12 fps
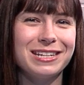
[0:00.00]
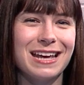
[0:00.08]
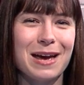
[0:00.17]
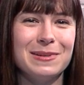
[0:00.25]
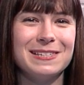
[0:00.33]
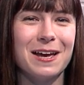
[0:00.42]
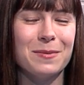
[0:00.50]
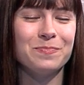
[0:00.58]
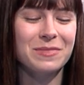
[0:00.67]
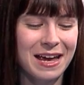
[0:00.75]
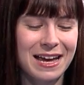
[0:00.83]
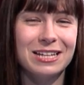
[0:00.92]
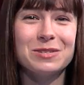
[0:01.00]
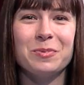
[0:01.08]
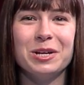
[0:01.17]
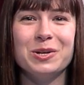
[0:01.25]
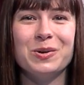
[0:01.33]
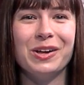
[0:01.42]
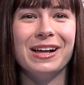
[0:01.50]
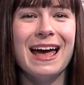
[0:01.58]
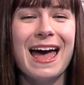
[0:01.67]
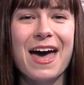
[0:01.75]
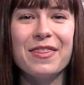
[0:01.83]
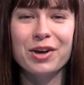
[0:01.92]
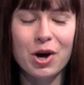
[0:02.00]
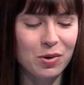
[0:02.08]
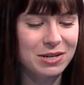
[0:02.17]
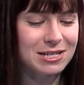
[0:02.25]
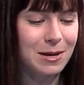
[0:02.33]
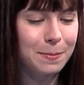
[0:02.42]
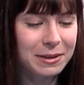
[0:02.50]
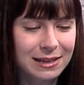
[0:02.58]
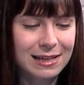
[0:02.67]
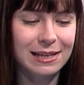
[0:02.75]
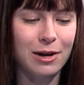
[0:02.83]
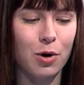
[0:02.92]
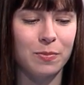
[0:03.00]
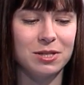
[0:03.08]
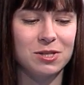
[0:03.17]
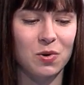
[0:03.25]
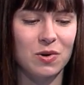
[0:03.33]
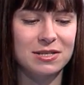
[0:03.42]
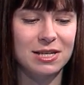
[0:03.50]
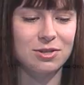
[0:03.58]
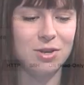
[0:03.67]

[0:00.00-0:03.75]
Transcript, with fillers: the time is up. It's pretty cool, and the code is completely open source.